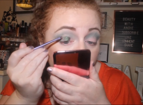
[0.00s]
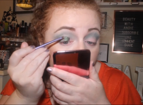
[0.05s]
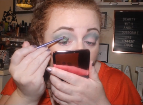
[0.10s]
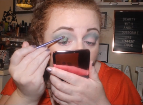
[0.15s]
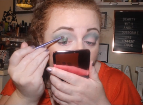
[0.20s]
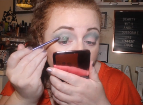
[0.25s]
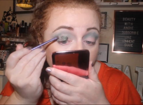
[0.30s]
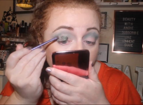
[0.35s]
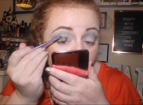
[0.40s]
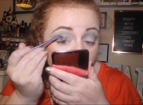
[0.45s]

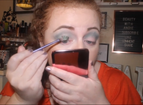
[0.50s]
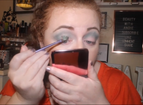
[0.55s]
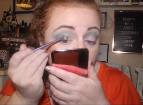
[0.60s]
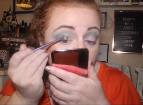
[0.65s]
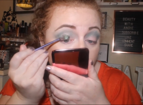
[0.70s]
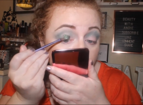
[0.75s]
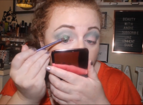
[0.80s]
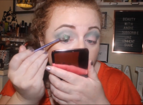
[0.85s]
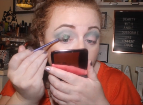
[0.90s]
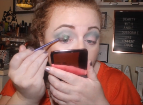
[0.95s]

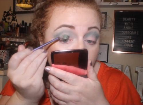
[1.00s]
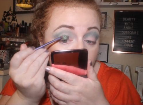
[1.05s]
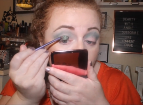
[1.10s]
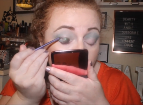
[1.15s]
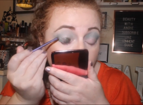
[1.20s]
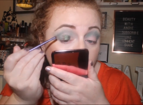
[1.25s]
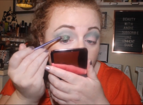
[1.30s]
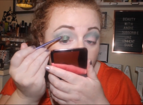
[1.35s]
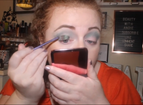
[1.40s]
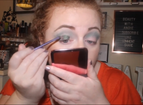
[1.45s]

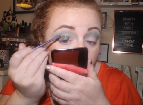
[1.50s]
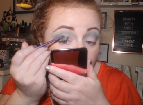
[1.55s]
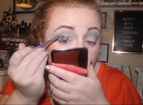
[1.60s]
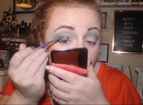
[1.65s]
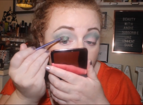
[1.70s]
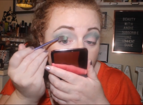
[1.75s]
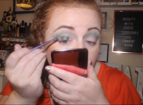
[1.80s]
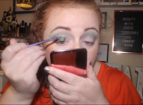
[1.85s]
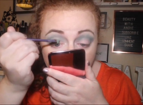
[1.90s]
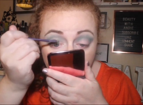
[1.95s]

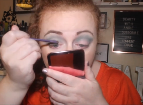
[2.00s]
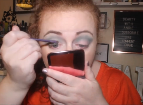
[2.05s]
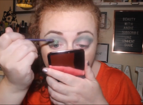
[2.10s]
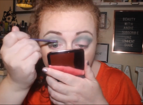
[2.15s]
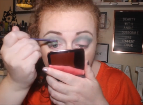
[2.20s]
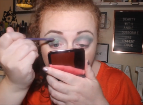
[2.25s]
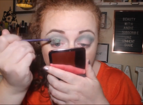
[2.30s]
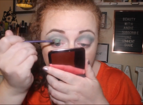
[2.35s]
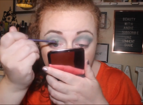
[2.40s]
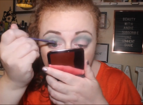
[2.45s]
(silence)